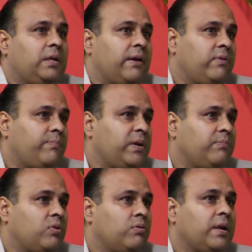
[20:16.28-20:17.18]

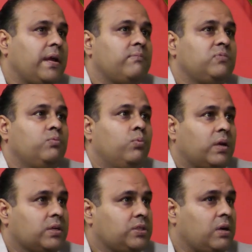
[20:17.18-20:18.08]
development programs,
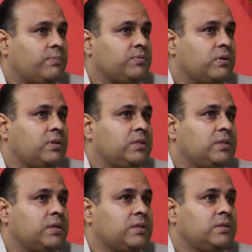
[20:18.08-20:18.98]
workshops on
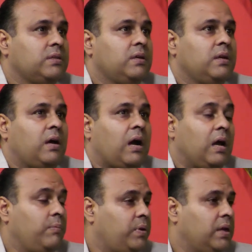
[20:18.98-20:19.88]
research,
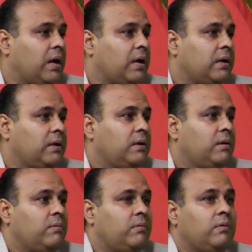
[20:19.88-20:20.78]
IPR,
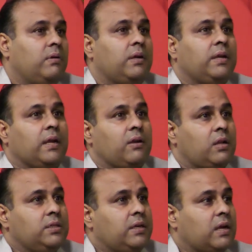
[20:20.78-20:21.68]

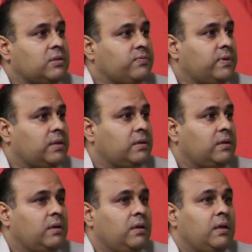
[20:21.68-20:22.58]
technology transfer.
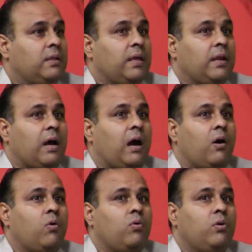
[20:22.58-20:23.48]
Then
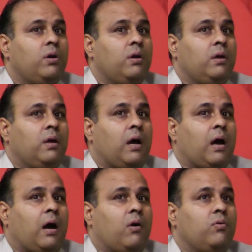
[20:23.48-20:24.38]
how
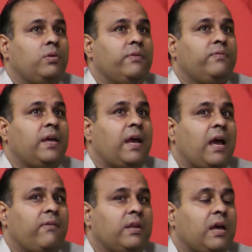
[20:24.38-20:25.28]
if they
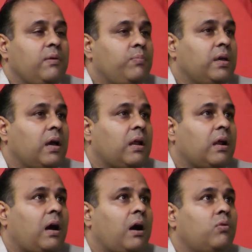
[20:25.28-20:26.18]
have an IPR,
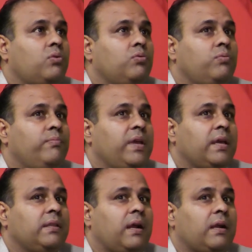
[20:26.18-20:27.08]
how to
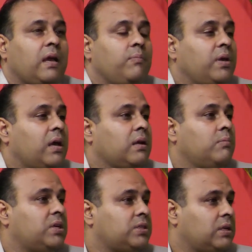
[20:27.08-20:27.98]
make that IPR
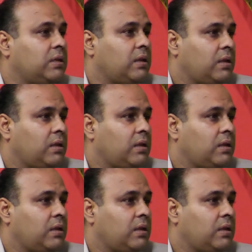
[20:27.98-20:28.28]
commercial.